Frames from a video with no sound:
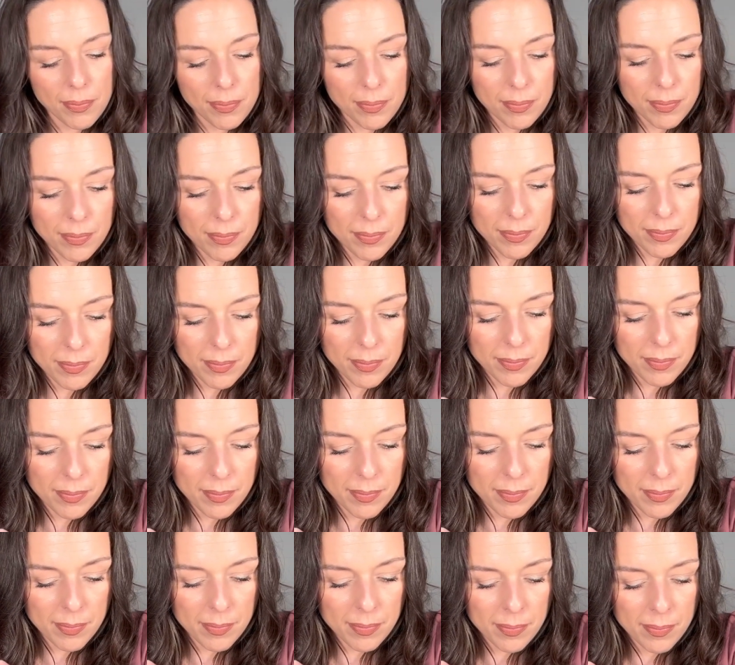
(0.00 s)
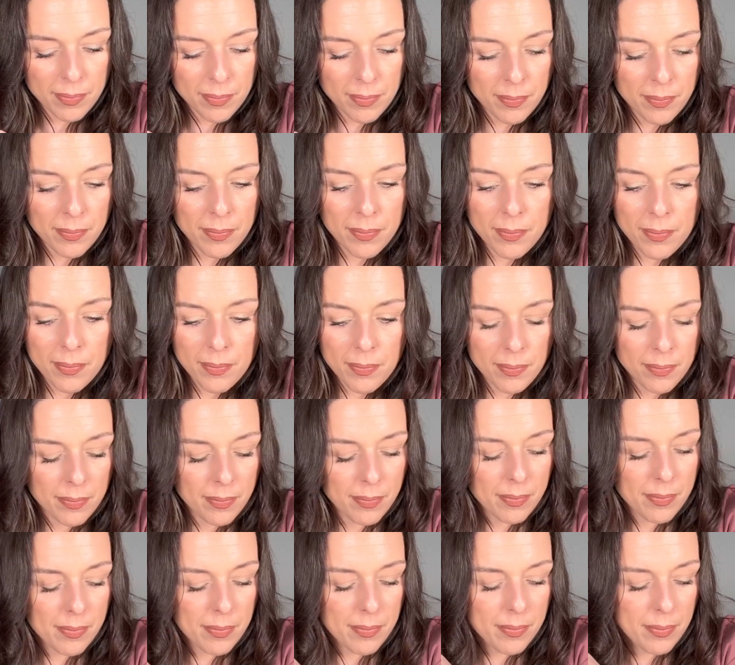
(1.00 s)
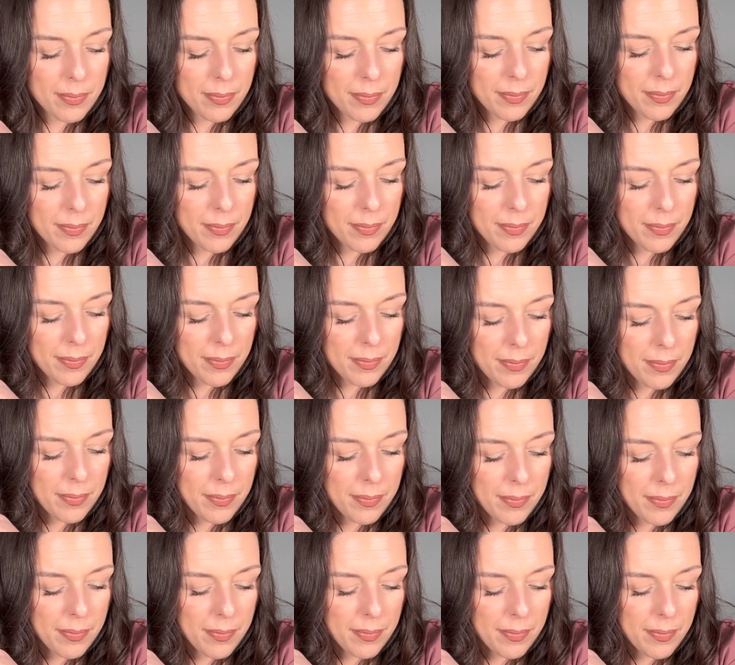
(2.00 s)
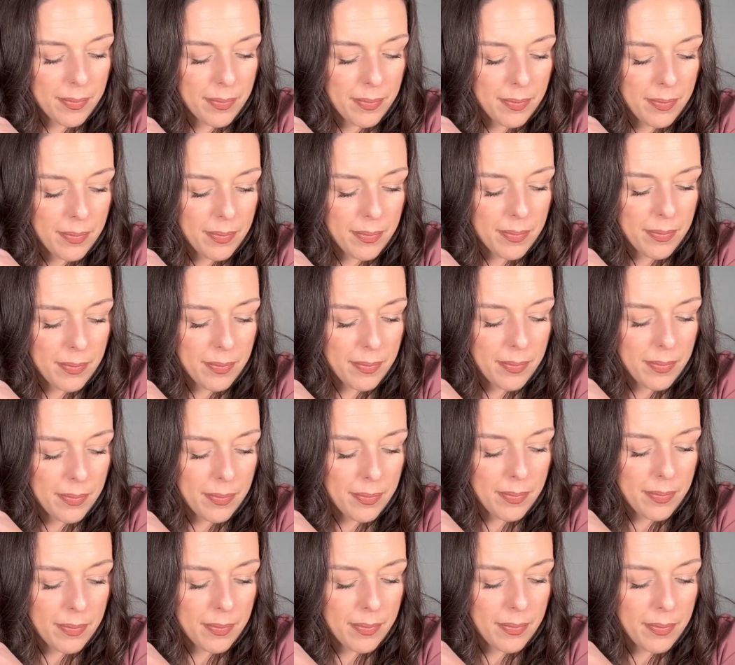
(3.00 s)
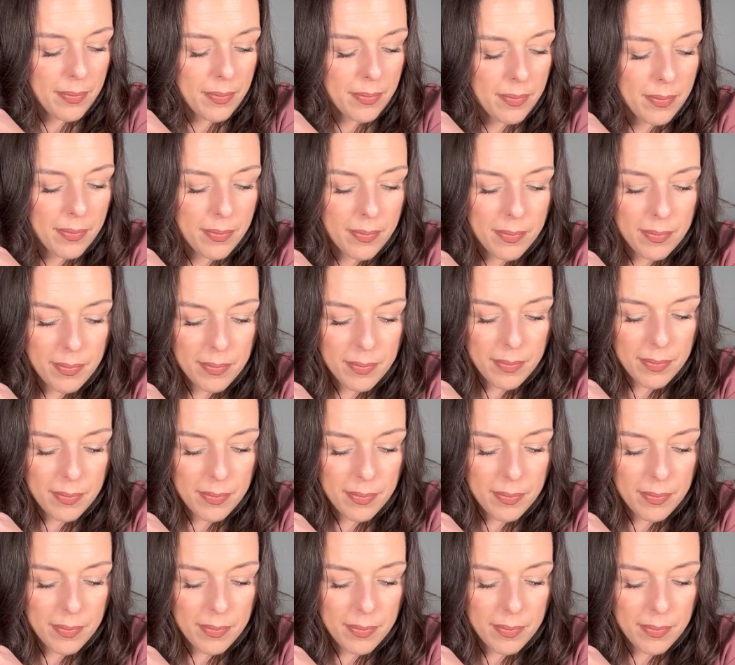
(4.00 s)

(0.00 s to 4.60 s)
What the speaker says: [no speech]